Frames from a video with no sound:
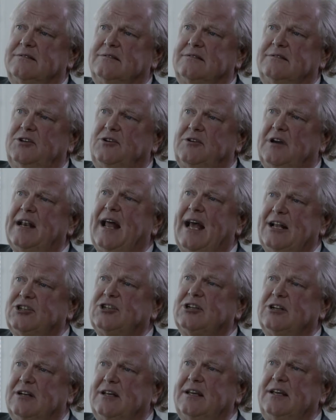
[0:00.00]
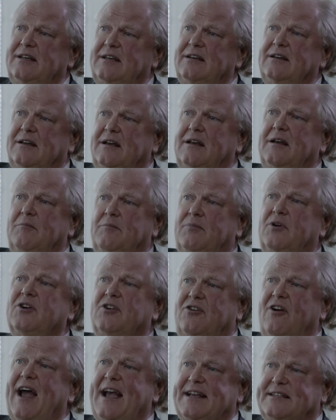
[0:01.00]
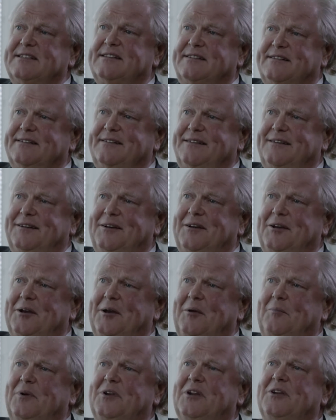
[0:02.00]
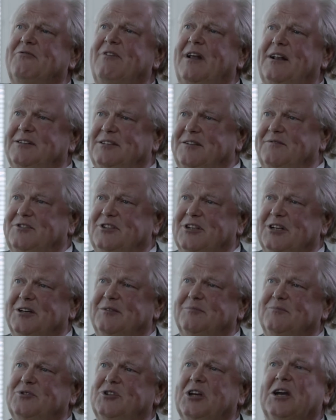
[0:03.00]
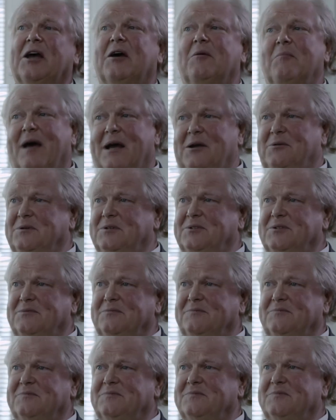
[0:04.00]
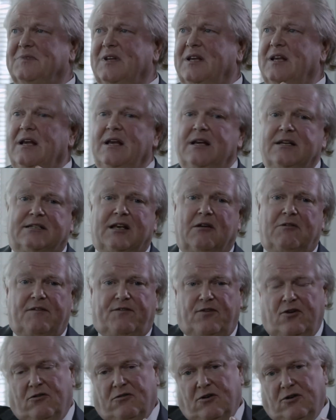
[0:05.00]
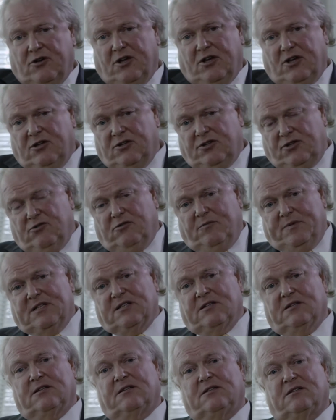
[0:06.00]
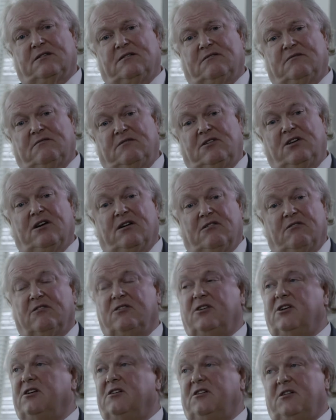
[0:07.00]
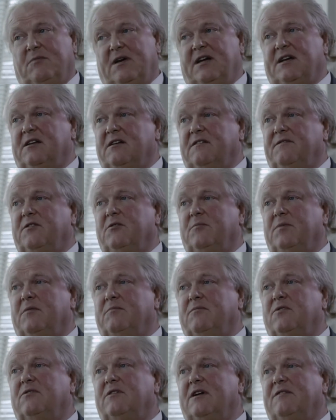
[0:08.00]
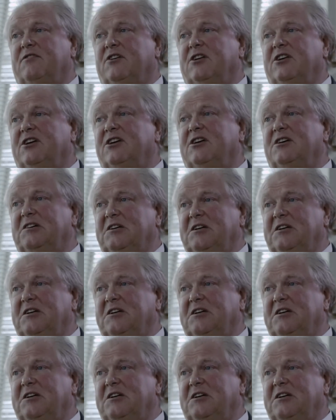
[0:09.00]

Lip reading: you can actually progress, but in relative terms, you're going backwards. So if you're looking at your business and year on year, you're making a few bob more every year,